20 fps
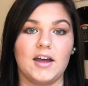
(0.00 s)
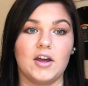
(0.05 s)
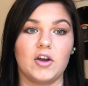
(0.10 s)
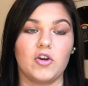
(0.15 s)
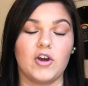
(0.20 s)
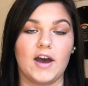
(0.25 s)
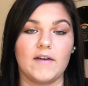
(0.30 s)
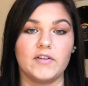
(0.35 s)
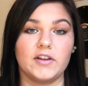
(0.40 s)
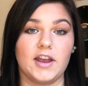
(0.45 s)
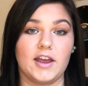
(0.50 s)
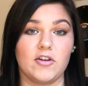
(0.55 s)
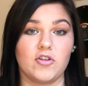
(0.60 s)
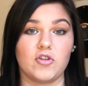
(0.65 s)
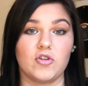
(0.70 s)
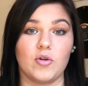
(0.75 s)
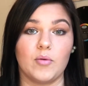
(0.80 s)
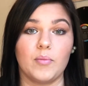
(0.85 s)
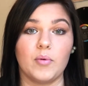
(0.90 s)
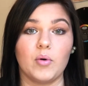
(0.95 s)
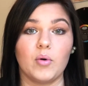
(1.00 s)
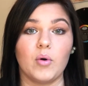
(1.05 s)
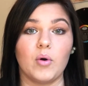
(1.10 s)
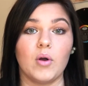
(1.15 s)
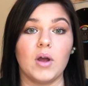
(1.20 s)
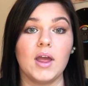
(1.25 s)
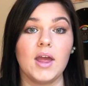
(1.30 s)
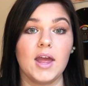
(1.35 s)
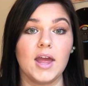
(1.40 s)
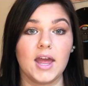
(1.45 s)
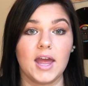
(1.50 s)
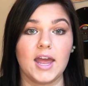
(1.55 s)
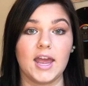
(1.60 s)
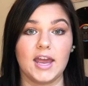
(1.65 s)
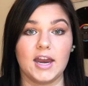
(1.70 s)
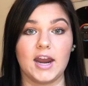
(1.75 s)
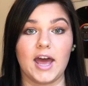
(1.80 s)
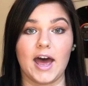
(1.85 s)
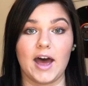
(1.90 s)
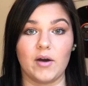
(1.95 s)
gravitational pull
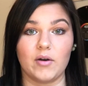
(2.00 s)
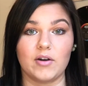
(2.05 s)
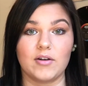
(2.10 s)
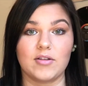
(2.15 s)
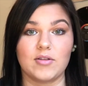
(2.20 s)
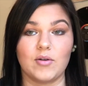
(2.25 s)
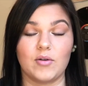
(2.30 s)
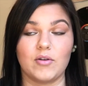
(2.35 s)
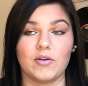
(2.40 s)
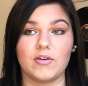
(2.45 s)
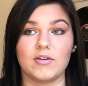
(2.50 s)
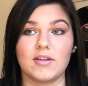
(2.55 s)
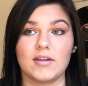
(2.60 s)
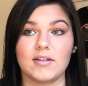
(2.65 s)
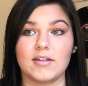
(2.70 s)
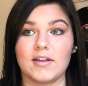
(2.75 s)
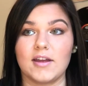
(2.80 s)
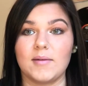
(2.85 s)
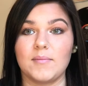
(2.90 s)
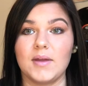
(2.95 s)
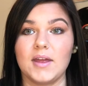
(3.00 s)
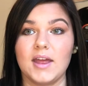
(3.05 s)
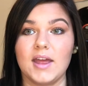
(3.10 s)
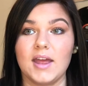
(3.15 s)
in our solar system.